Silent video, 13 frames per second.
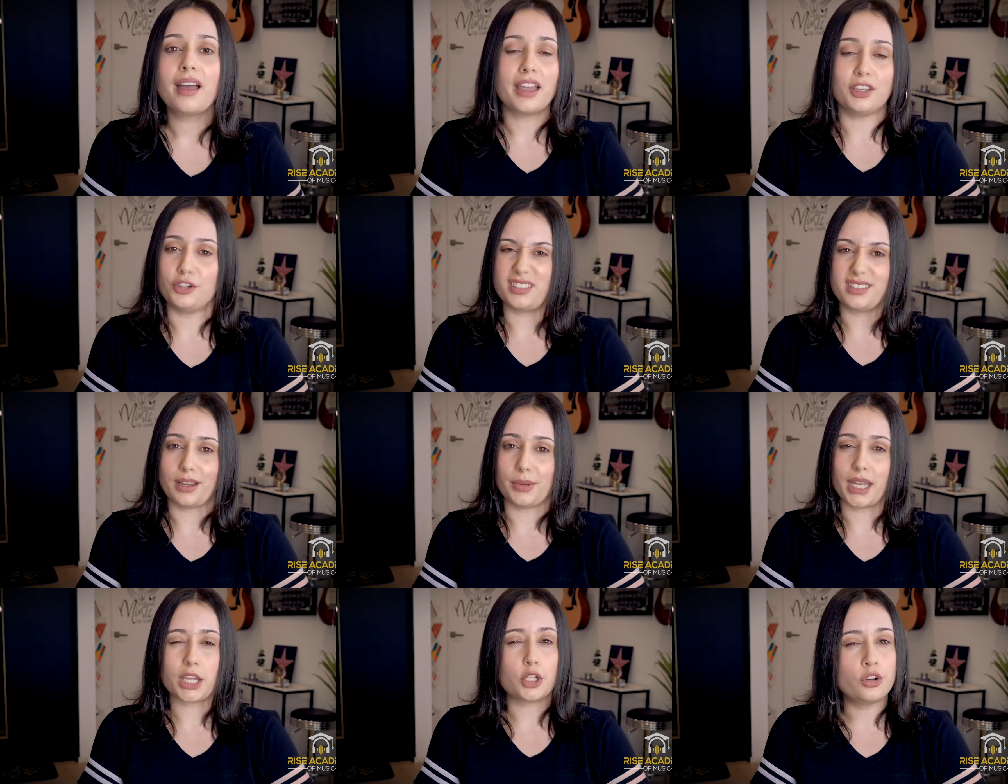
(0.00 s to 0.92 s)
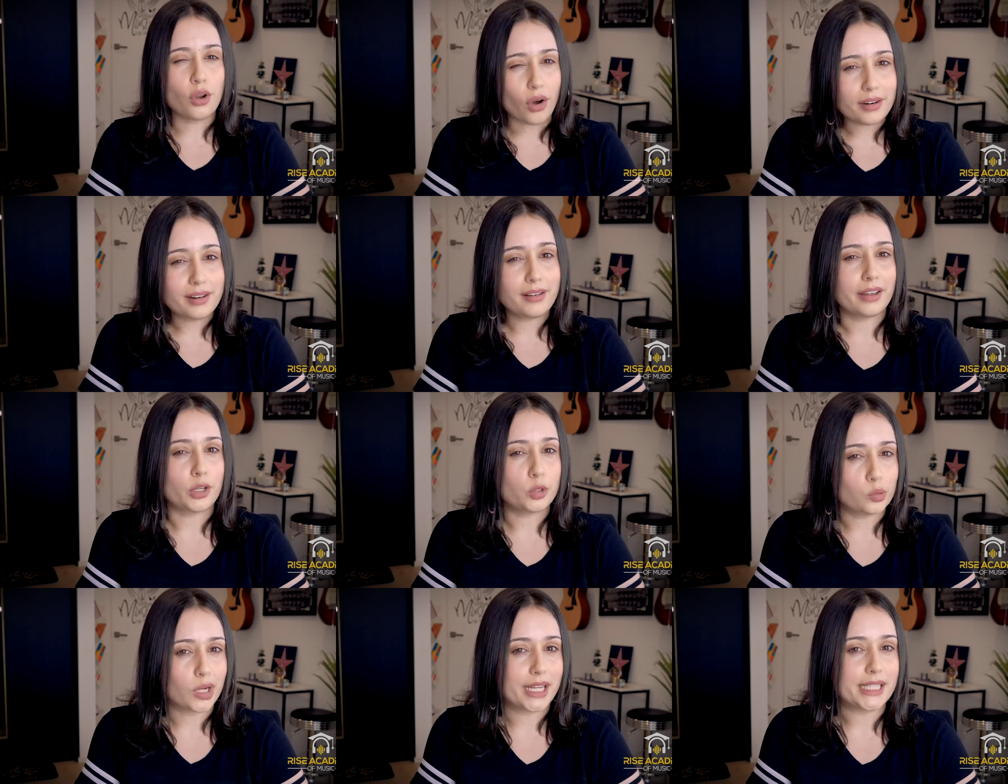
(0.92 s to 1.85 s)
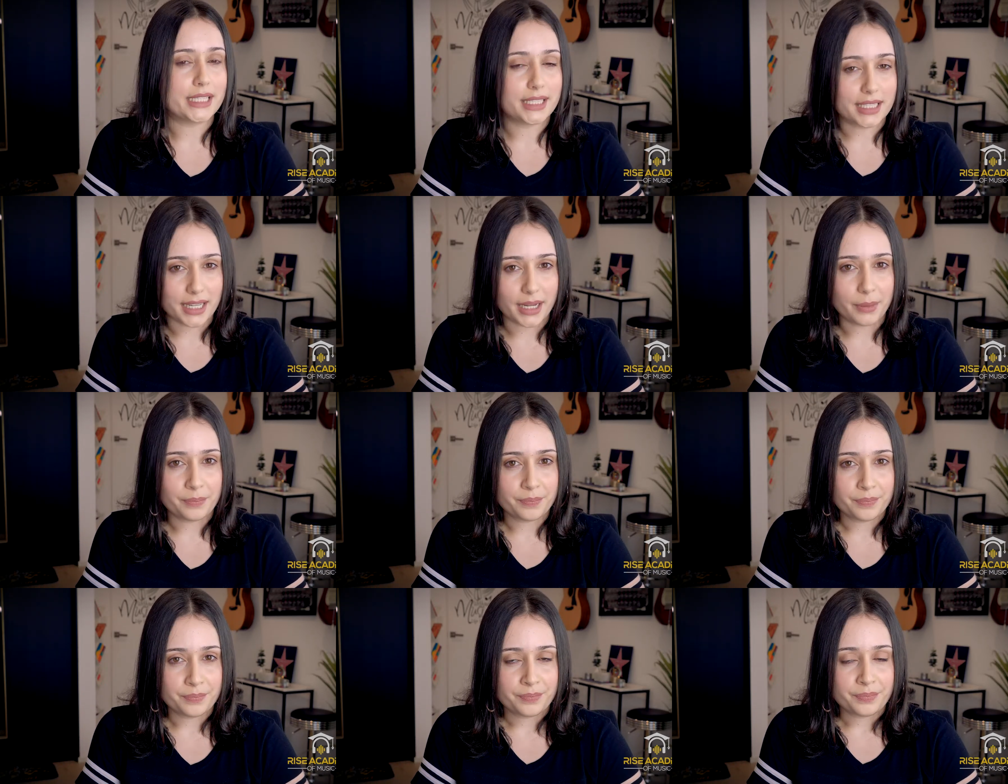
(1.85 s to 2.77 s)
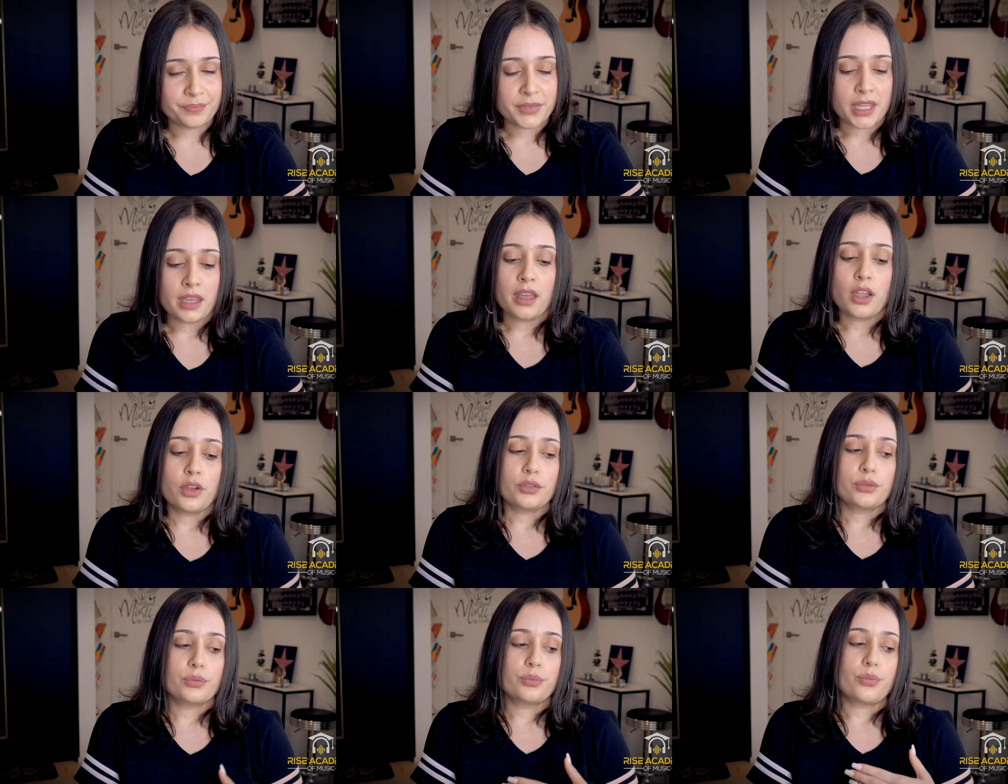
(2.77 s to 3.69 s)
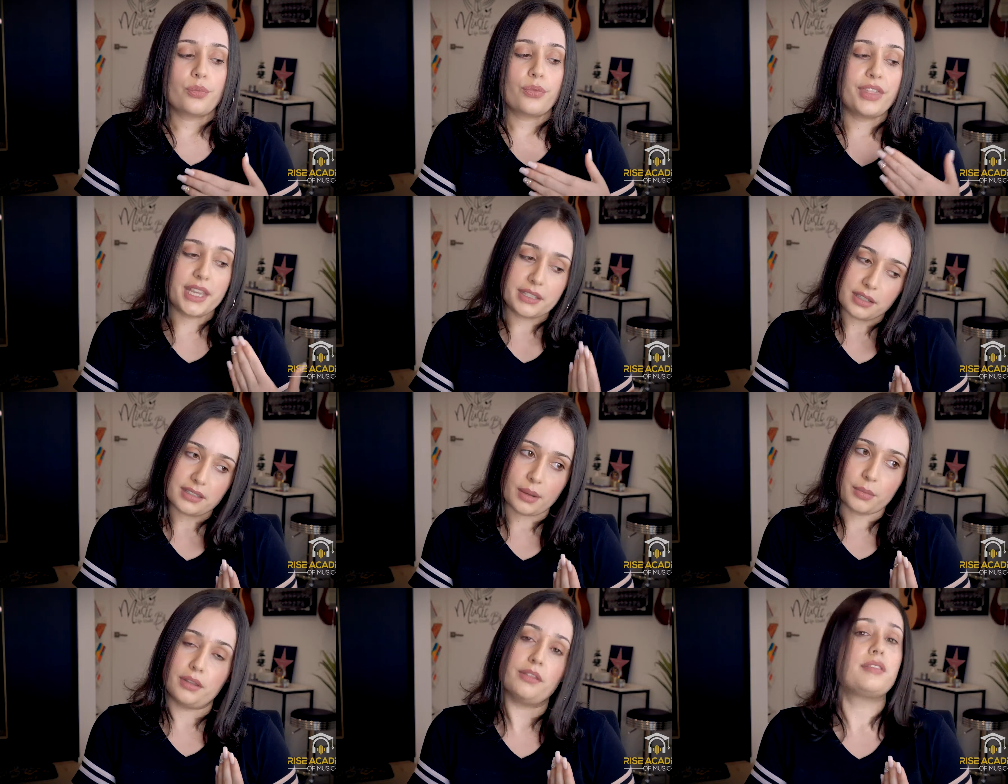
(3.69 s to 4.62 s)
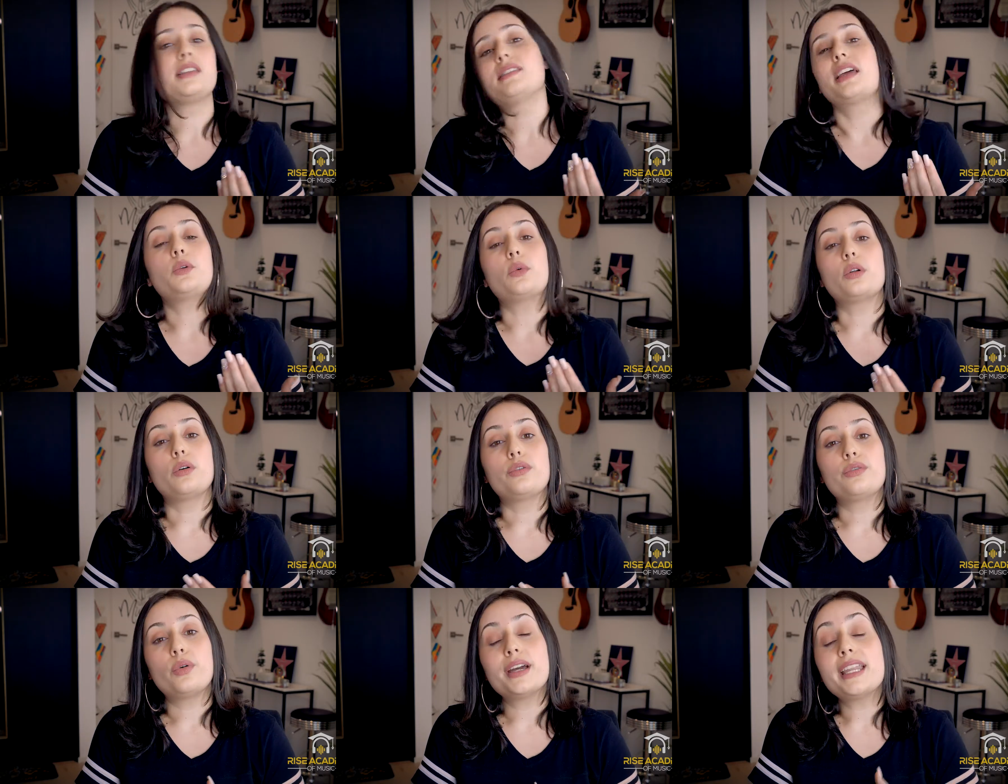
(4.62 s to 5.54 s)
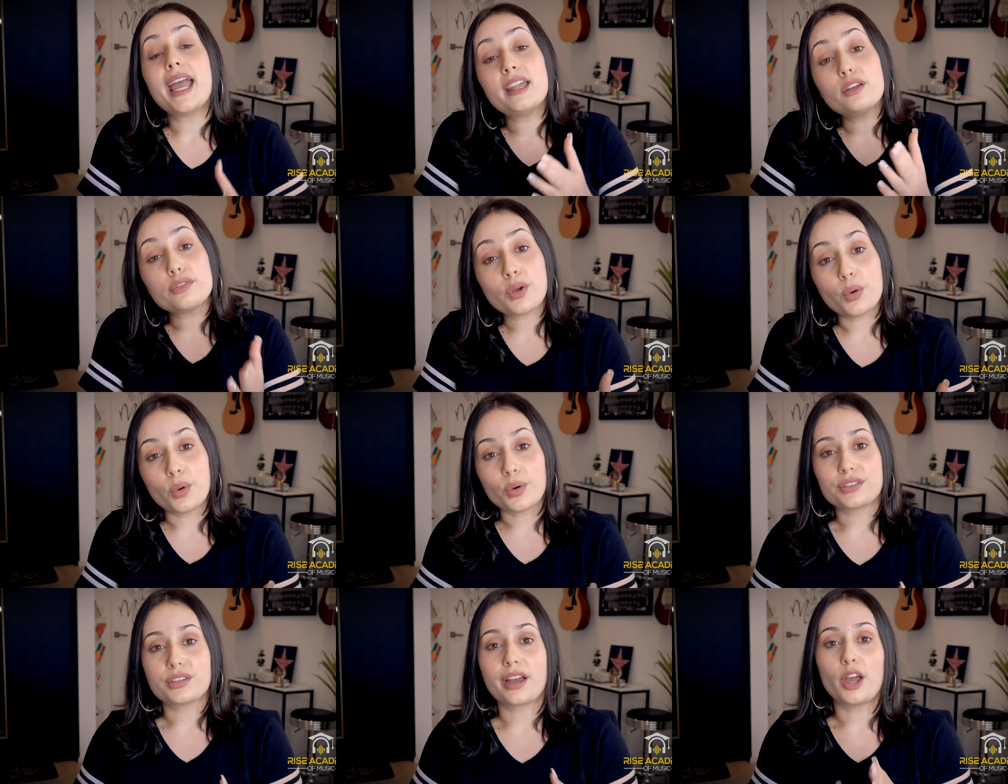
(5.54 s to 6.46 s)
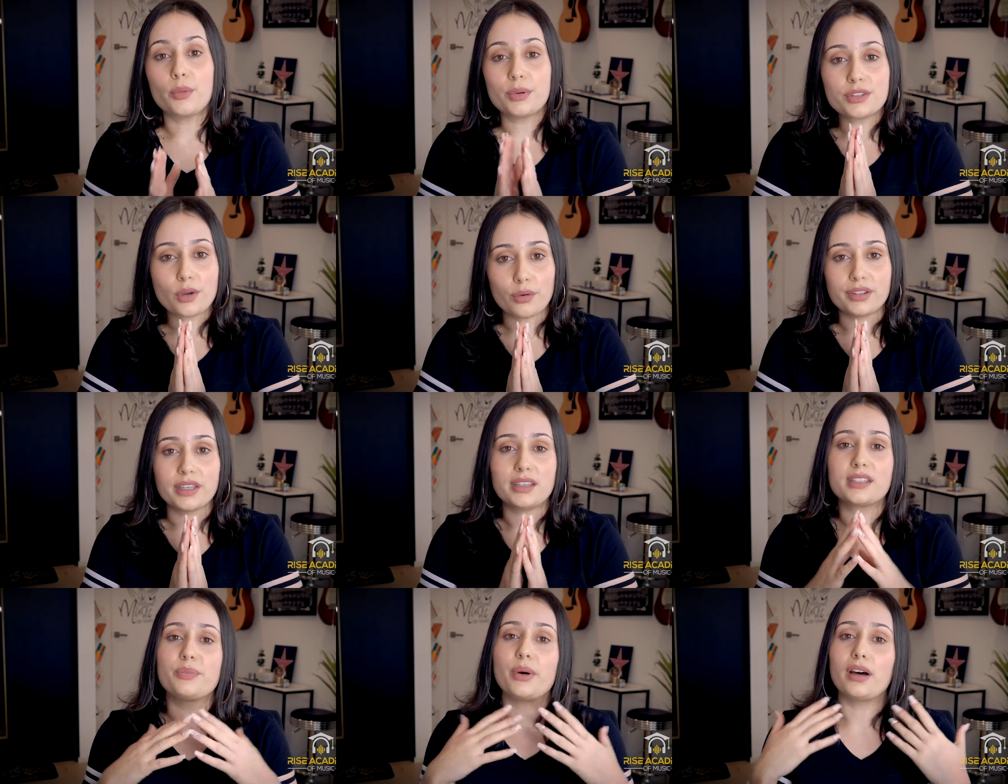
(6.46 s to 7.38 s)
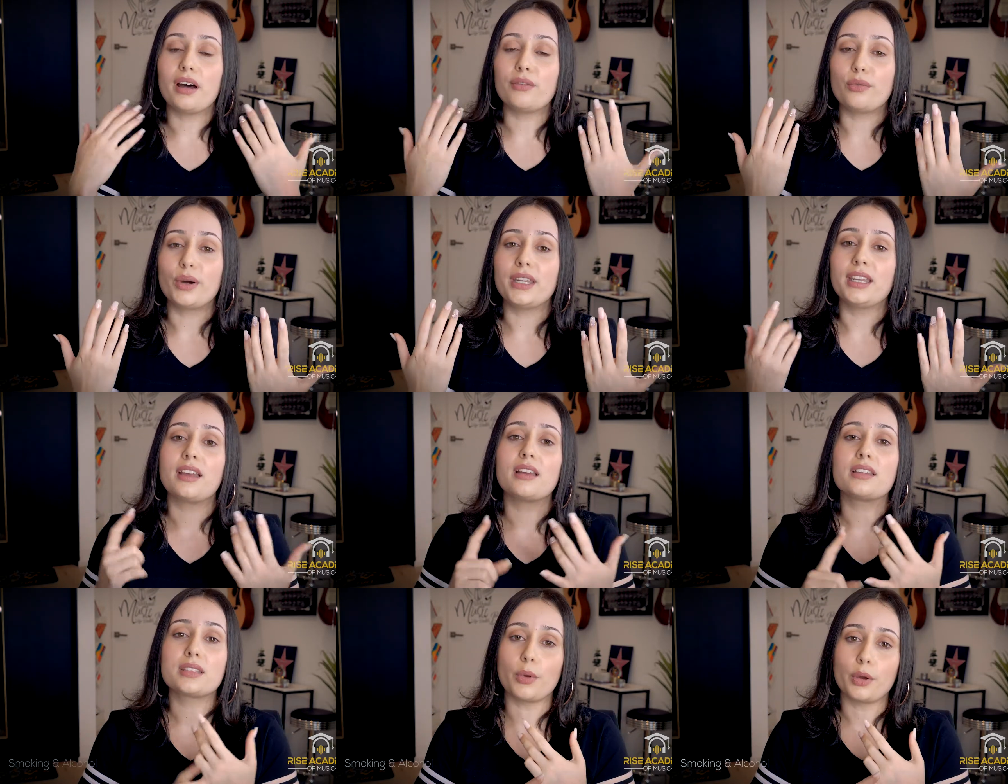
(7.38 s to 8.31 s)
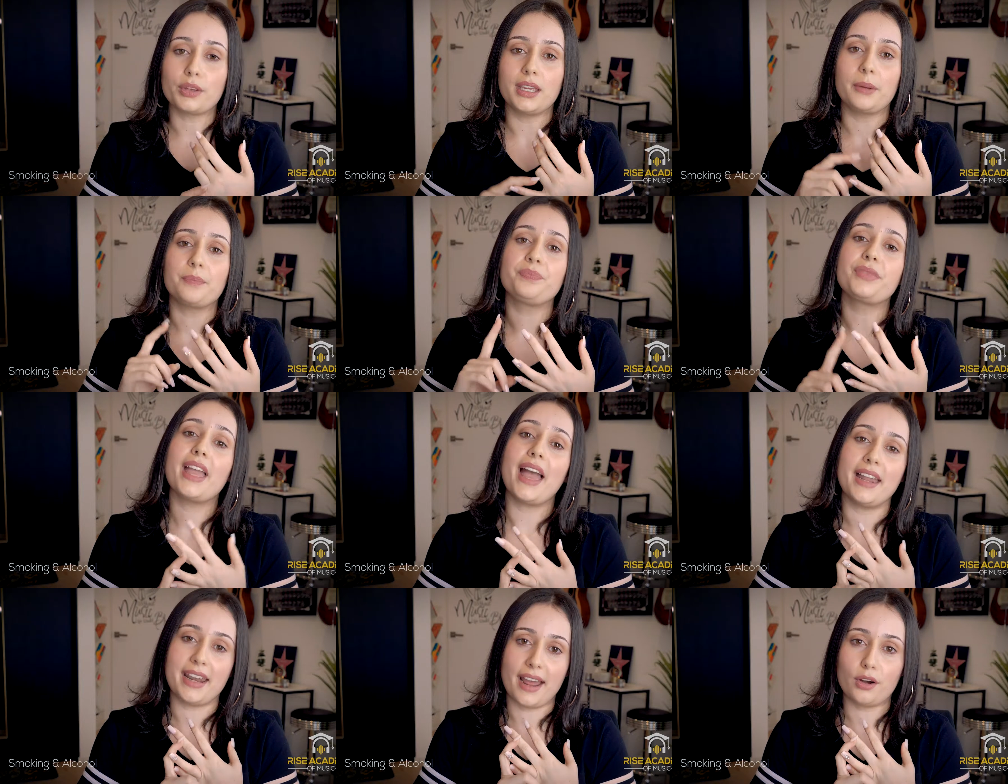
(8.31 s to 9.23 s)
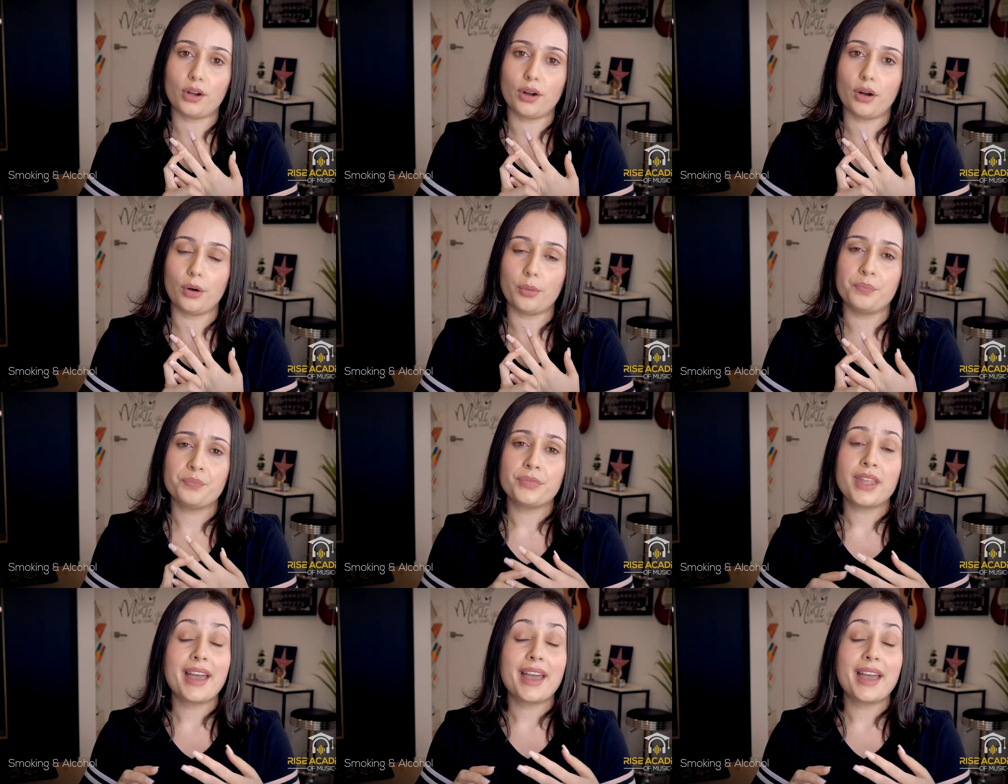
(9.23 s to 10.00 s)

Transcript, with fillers: in your stomach. Not a good idea. These are some of the things that you want to avoid. And of course, I hope it's obvious, but avoiding smoking and alcohol.